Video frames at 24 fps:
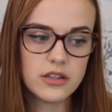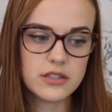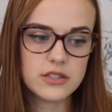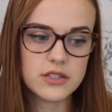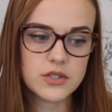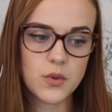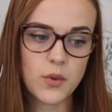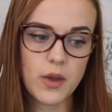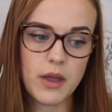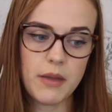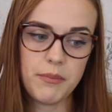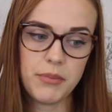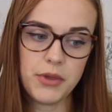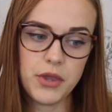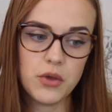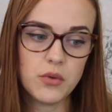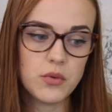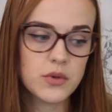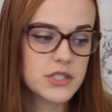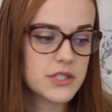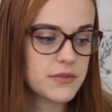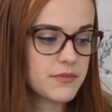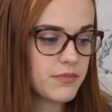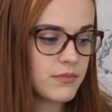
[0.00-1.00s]
So I
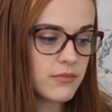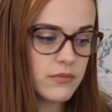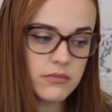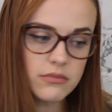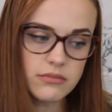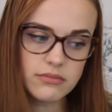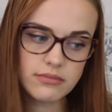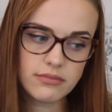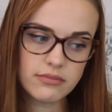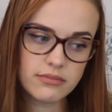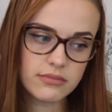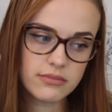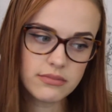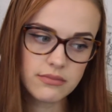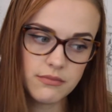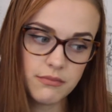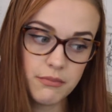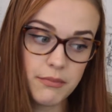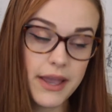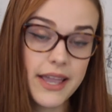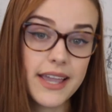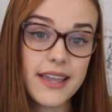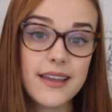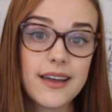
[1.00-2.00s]
puked
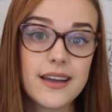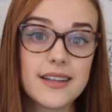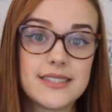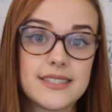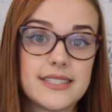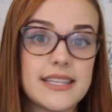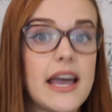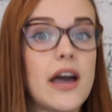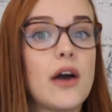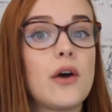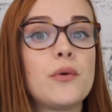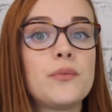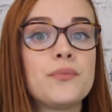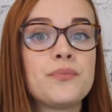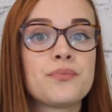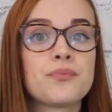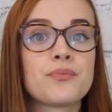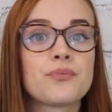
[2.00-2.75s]
my guts out.